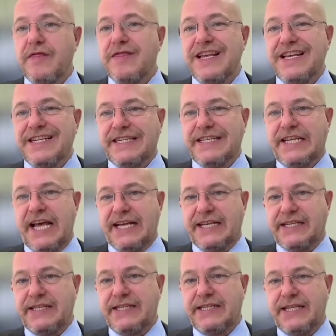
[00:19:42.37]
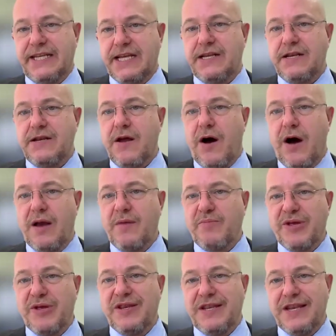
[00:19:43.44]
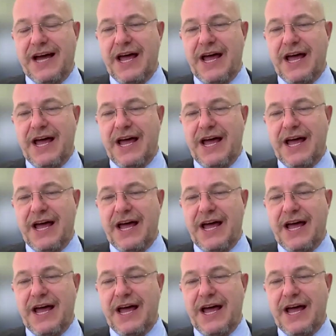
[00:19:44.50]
these tests had not been